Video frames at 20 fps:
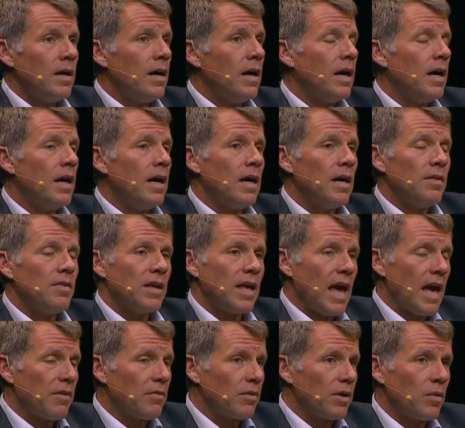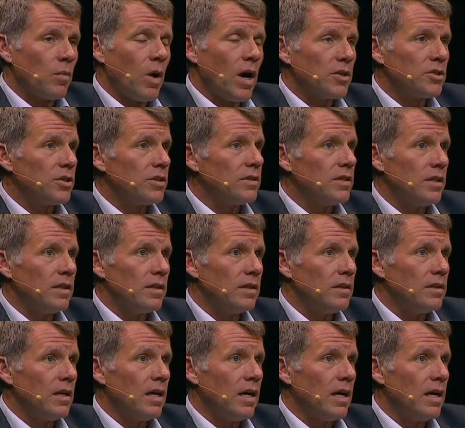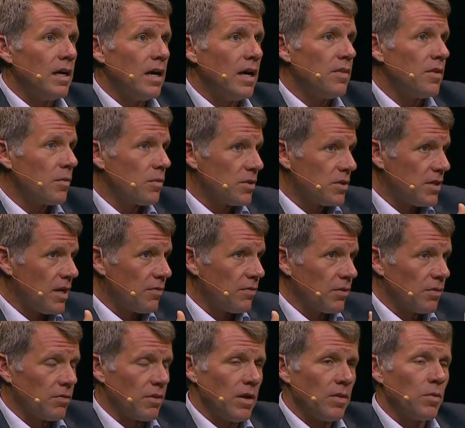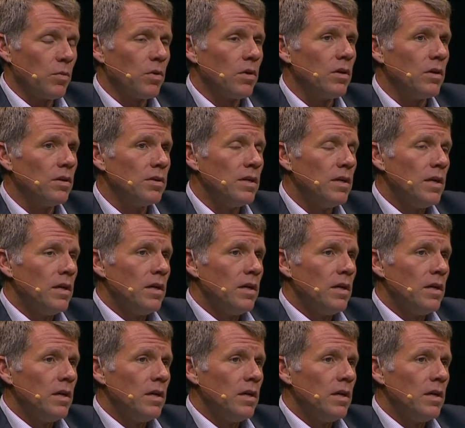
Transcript: uh, the gathering in Washington, uh, and there were several around the world.